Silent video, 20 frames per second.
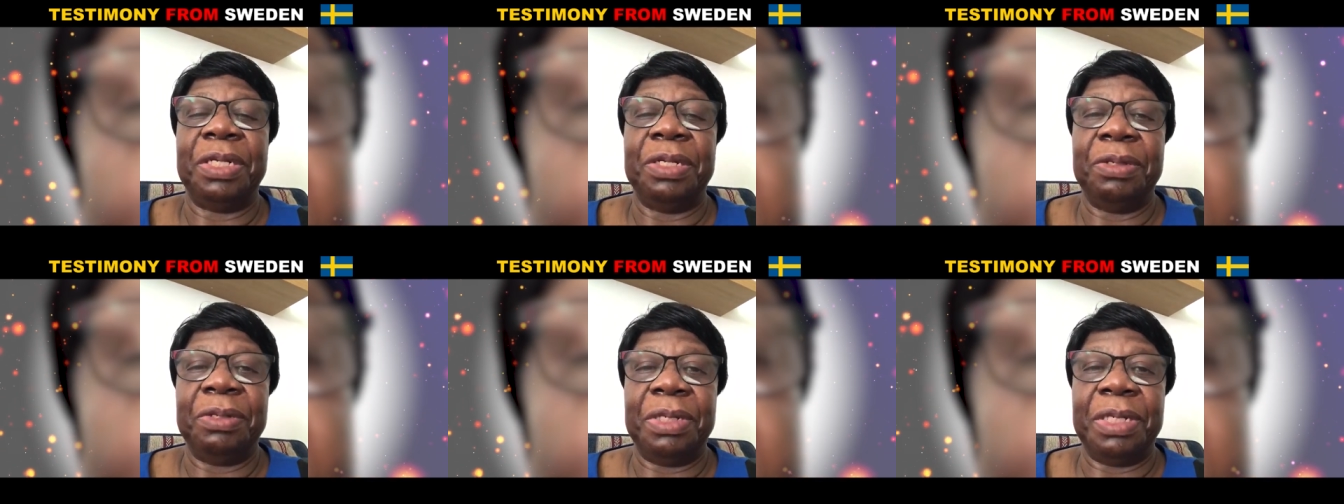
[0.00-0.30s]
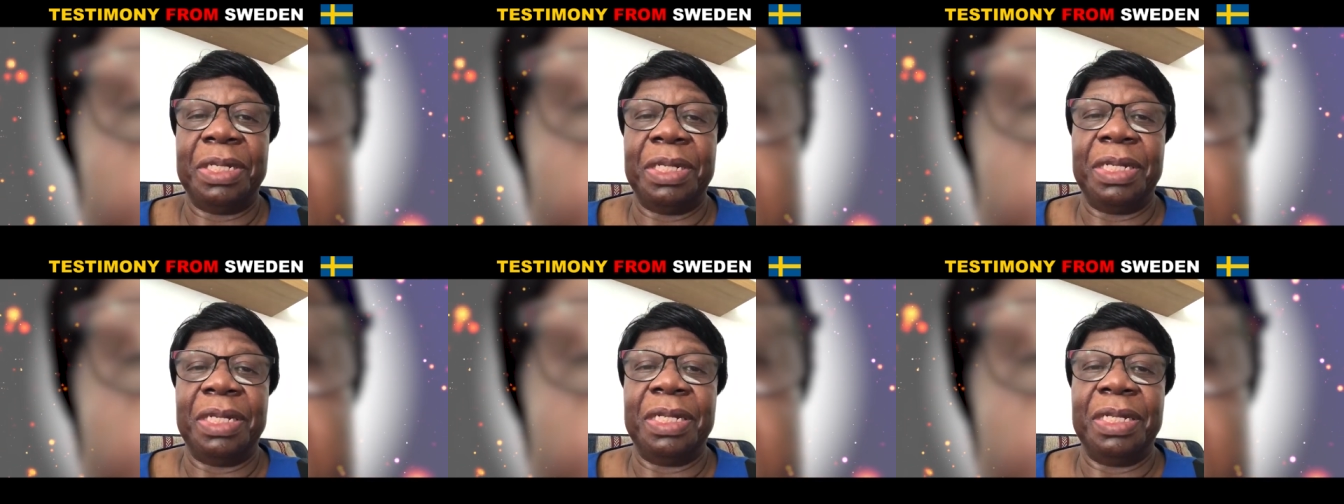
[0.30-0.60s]

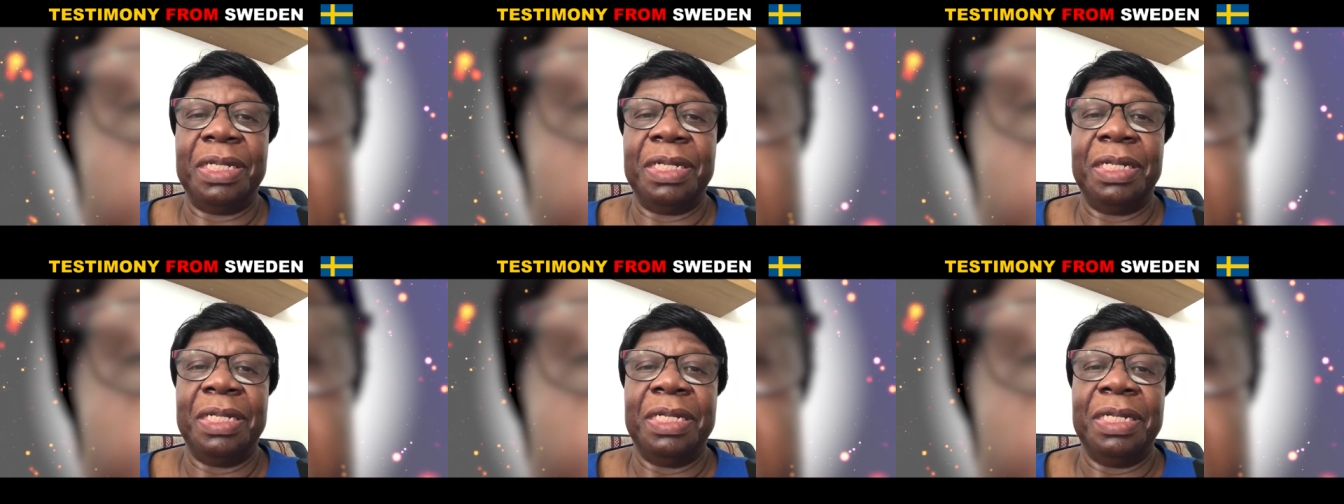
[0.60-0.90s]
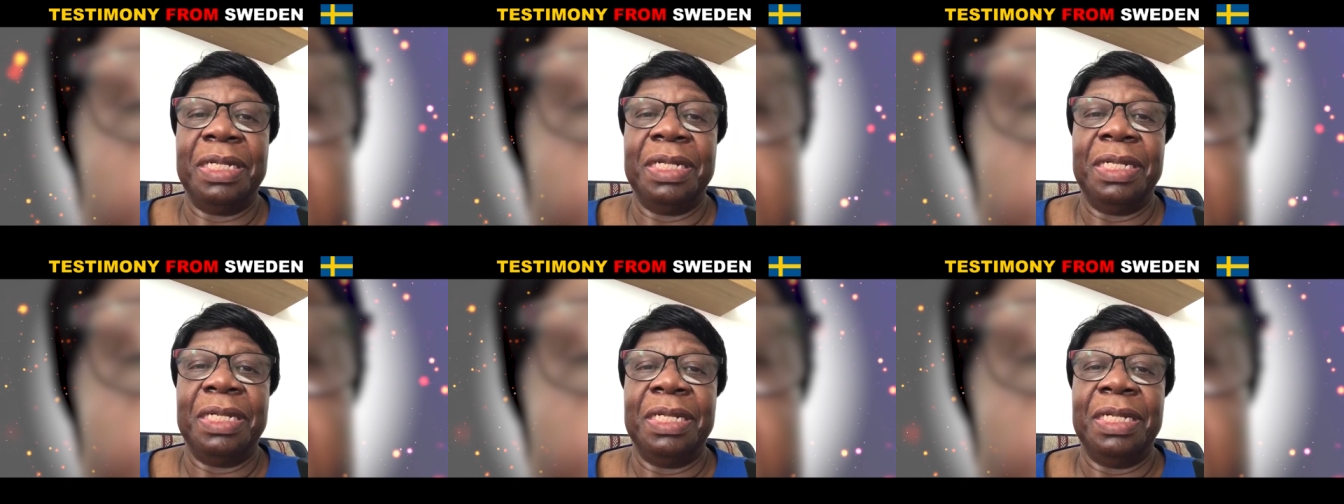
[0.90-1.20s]
daughter.
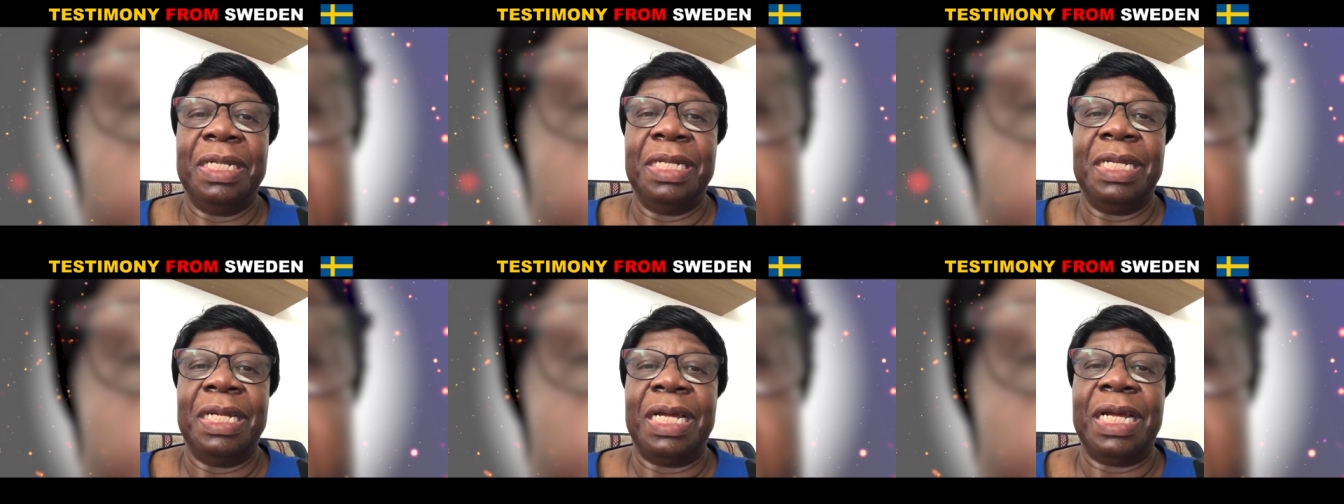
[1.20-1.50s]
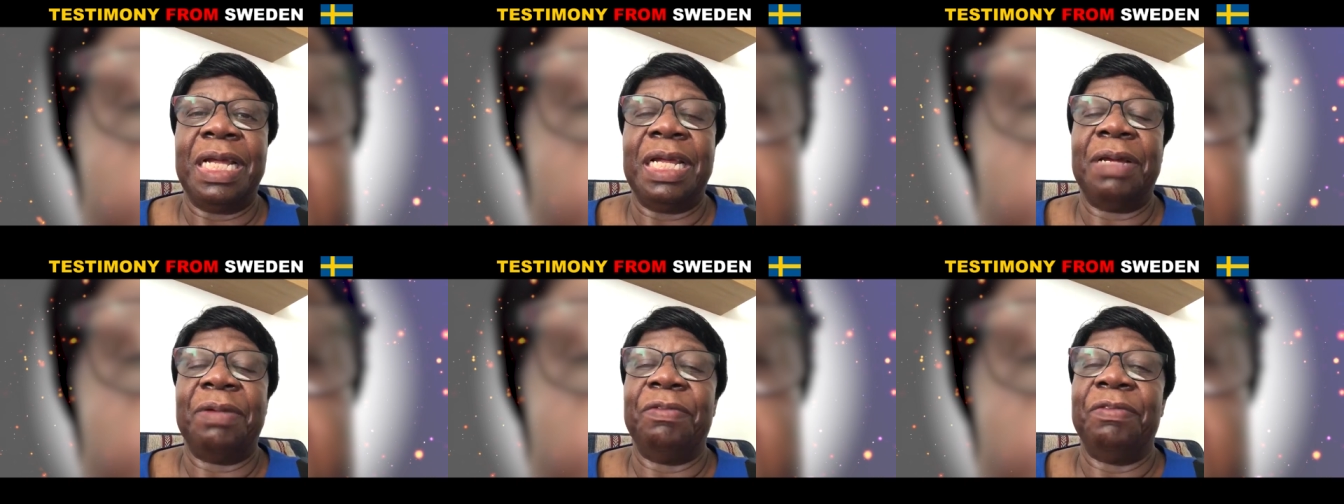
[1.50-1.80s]

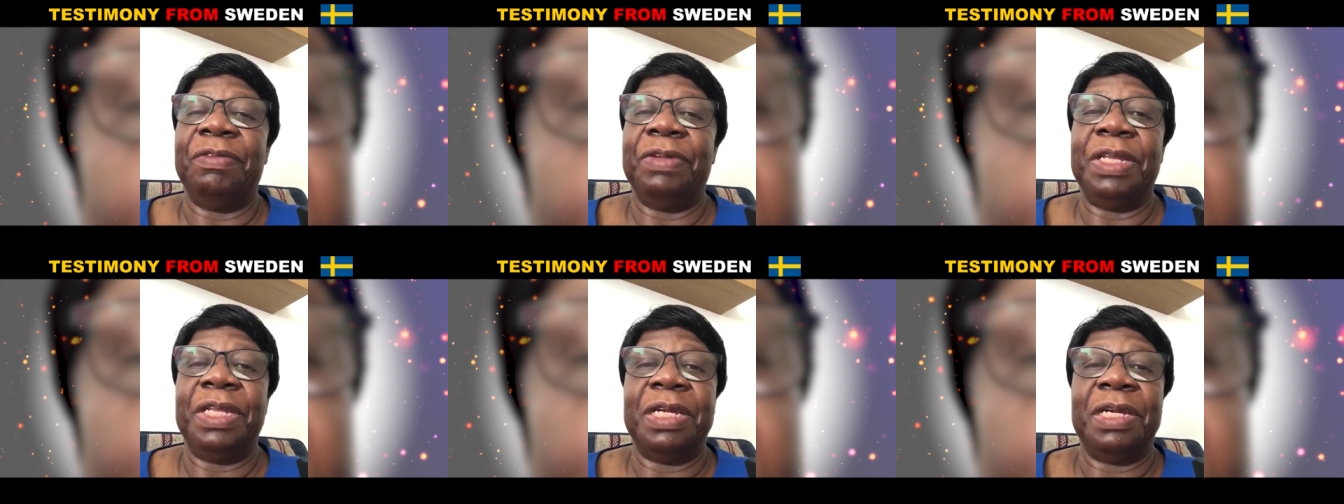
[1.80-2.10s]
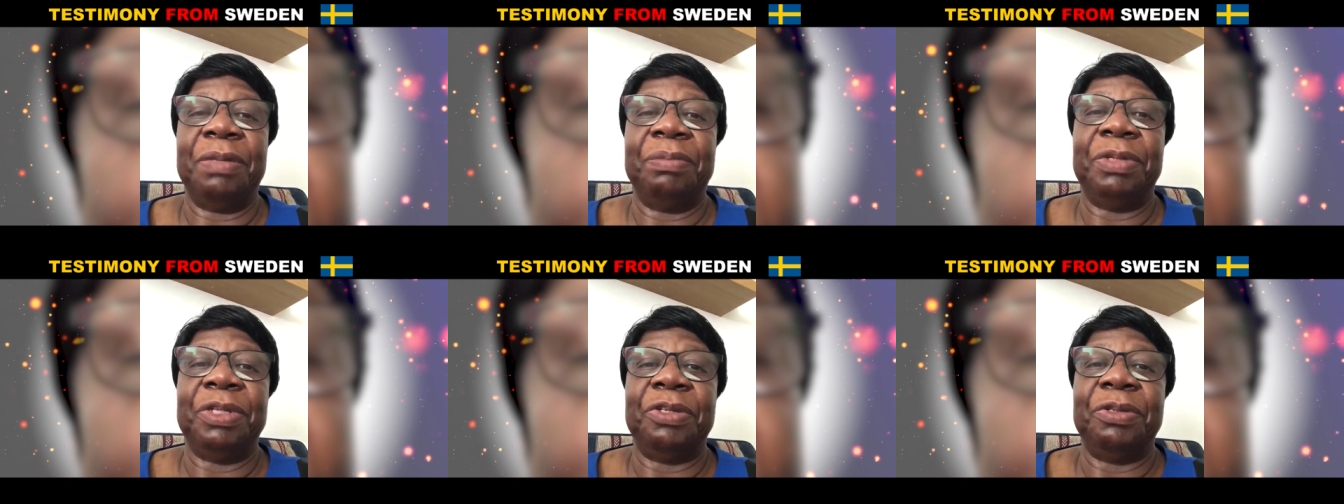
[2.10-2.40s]
I am very
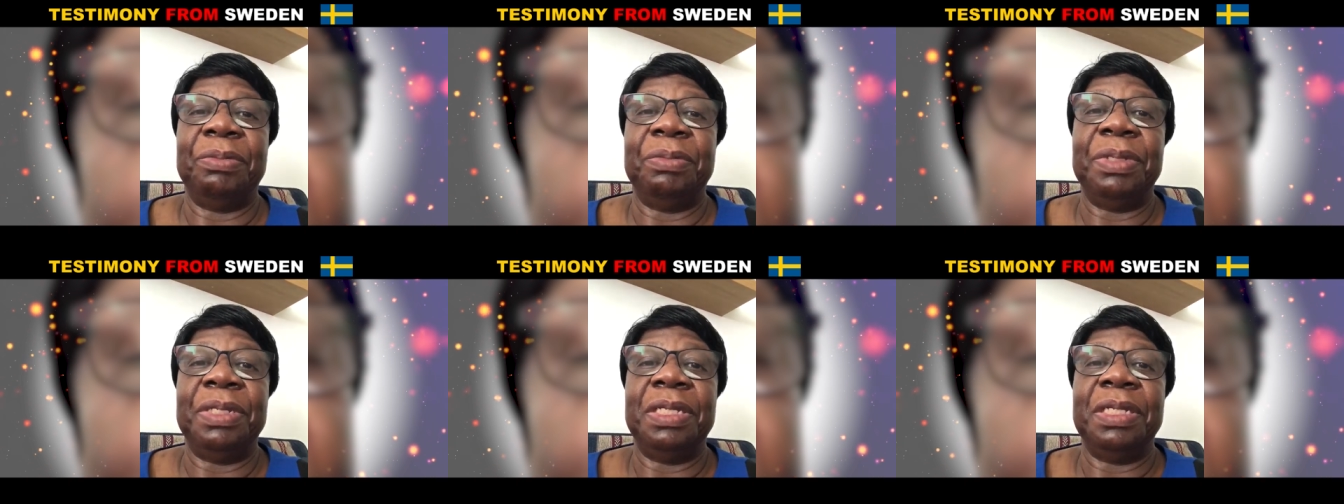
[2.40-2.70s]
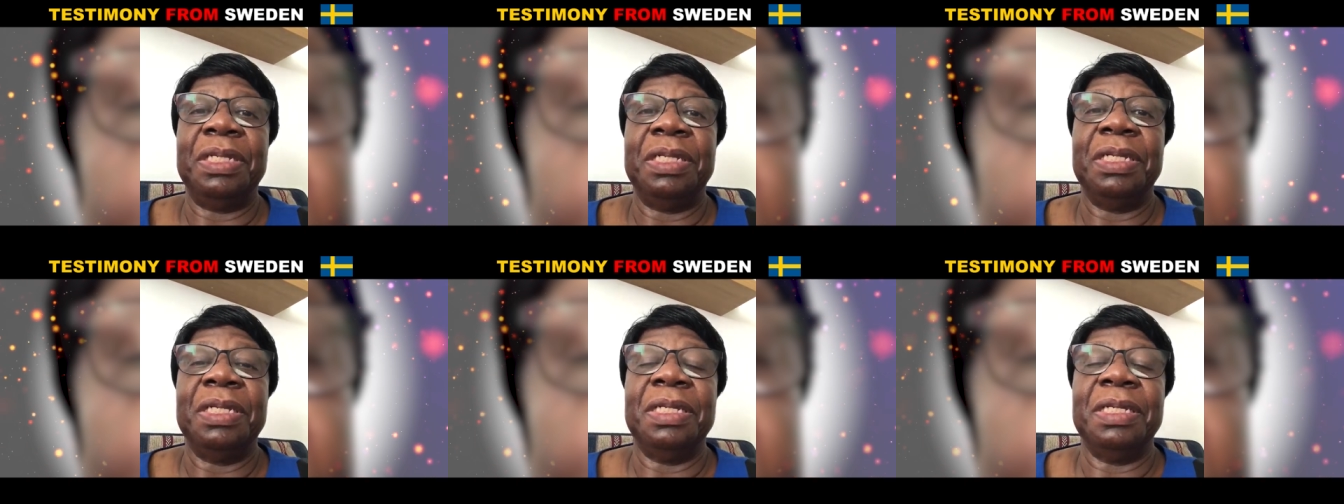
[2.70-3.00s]
happy to
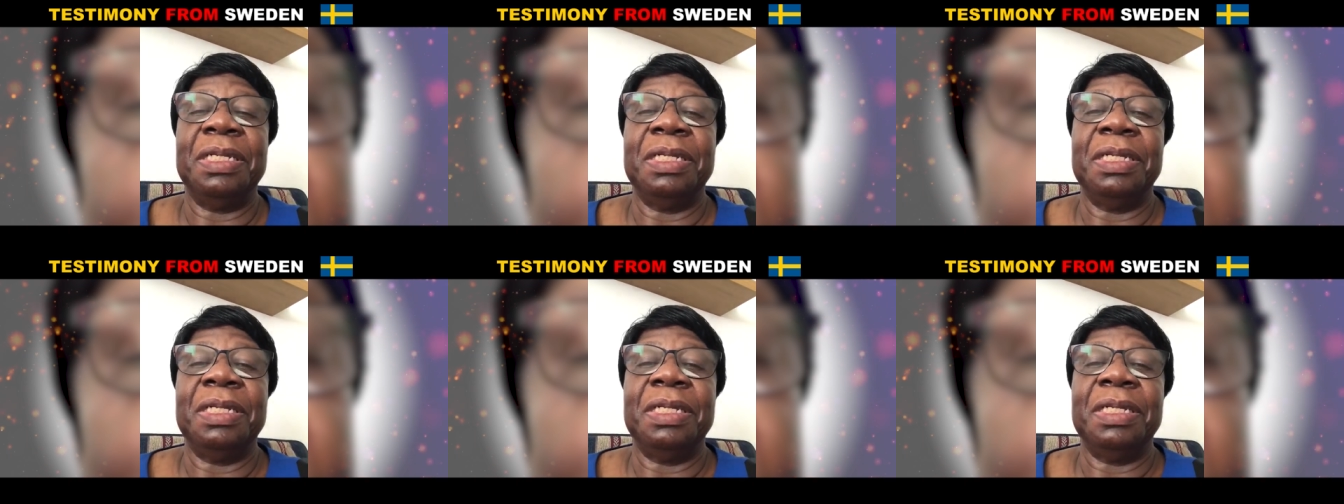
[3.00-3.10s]
be